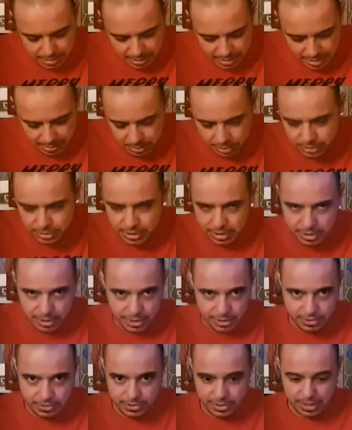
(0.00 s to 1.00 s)
not
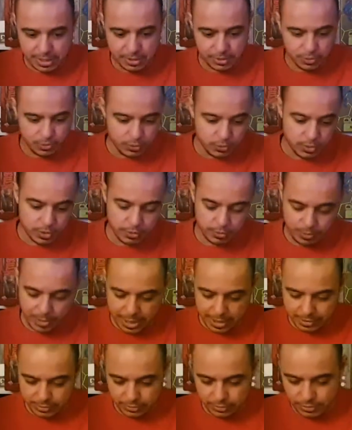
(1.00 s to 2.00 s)
gonna say who the
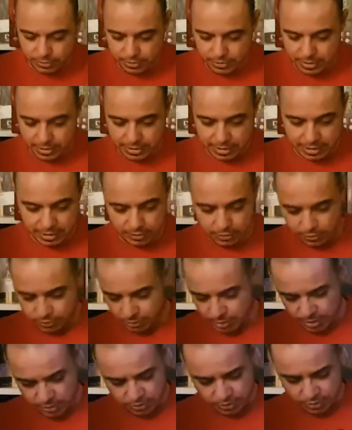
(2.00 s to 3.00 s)
writers and the
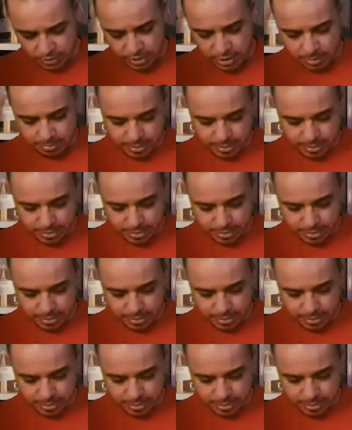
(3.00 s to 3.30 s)
illustrators are,